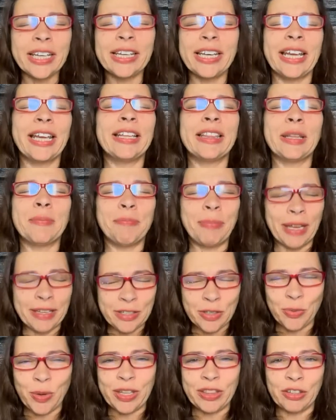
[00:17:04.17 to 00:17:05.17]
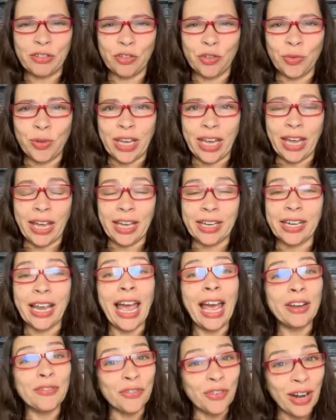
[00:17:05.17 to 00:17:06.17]
it in the best way that you can.
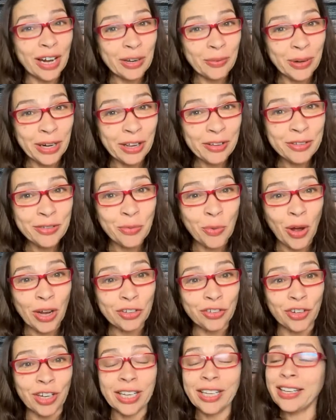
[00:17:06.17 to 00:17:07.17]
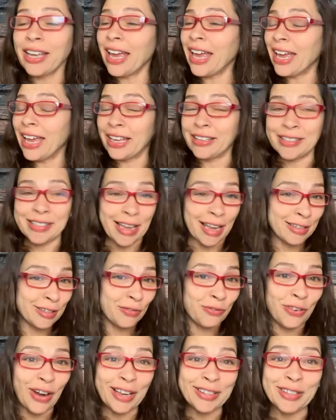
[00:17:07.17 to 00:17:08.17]
And for anyone else watching and
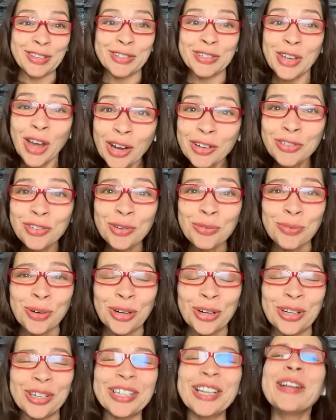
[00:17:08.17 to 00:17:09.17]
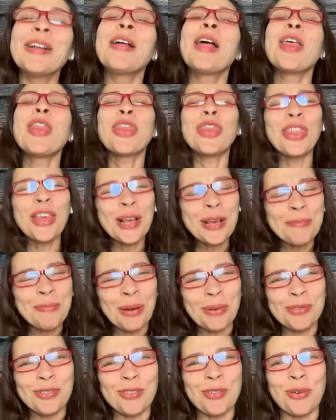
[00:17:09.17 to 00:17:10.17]
sassafras is not your word, think
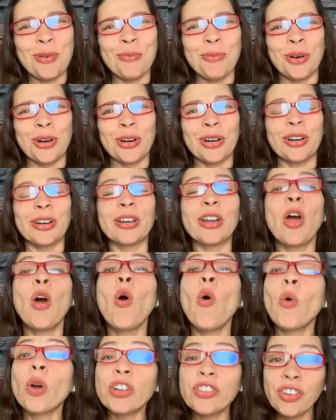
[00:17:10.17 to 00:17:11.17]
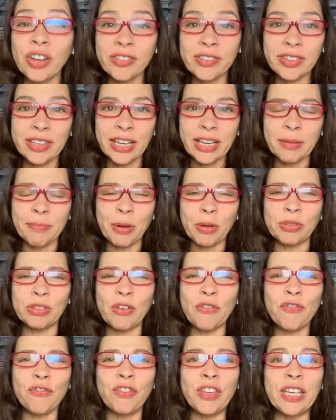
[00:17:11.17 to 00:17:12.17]
about your word or just think about
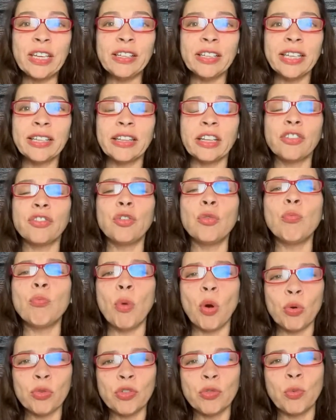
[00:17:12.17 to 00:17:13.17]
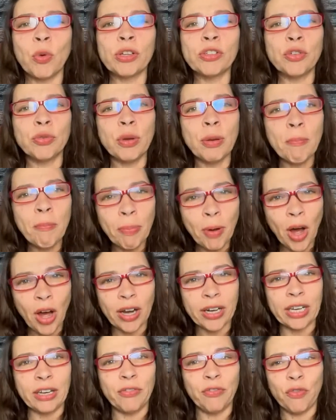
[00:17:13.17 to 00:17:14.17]
the feeling that you most want to
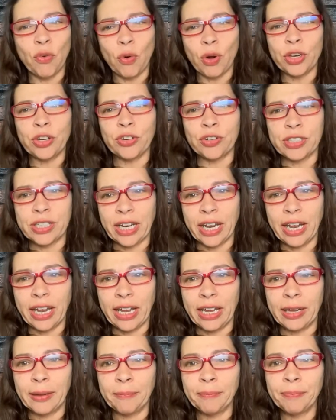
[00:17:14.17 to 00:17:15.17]
embody for your day.